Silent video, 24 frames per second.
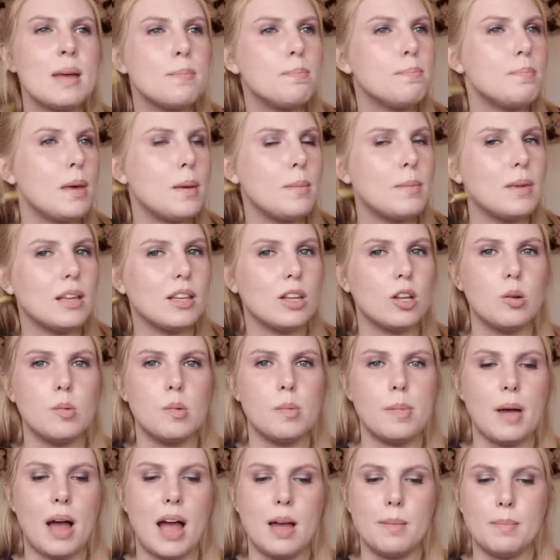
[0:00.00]
maybe a little
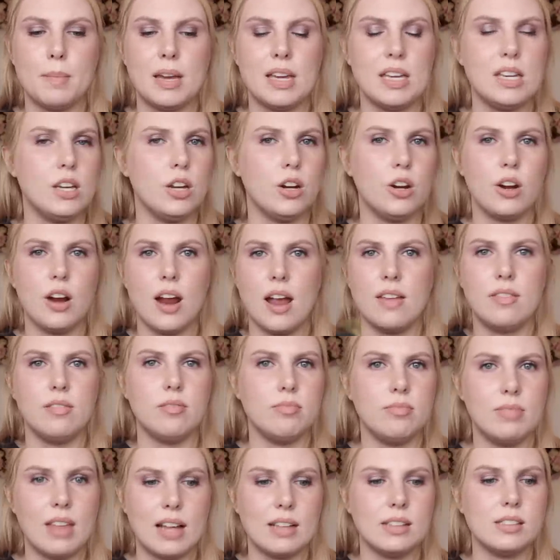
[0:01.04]
bit behind my ear,
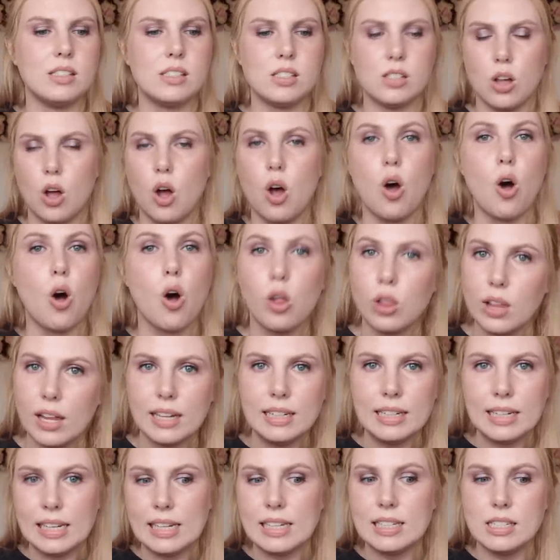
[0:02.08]
and that's all I
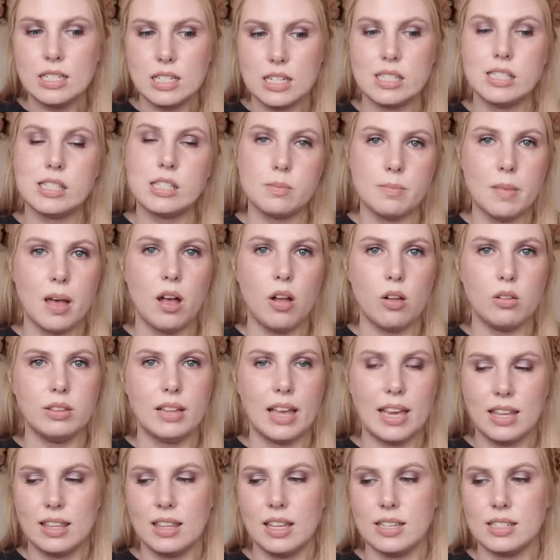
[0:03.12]
need to smell
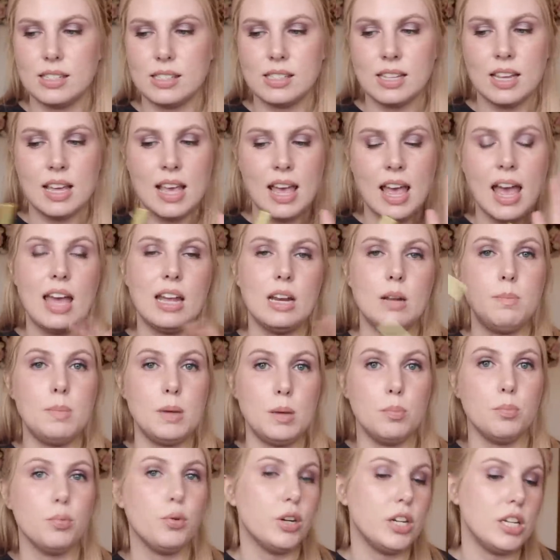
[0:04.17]
like this and it
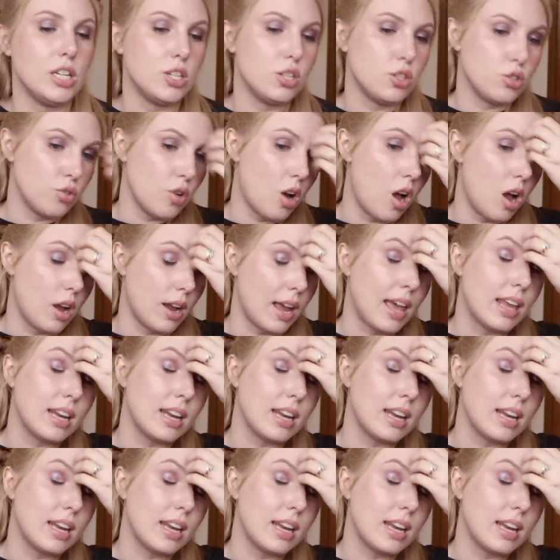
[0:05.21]
be pretty strong,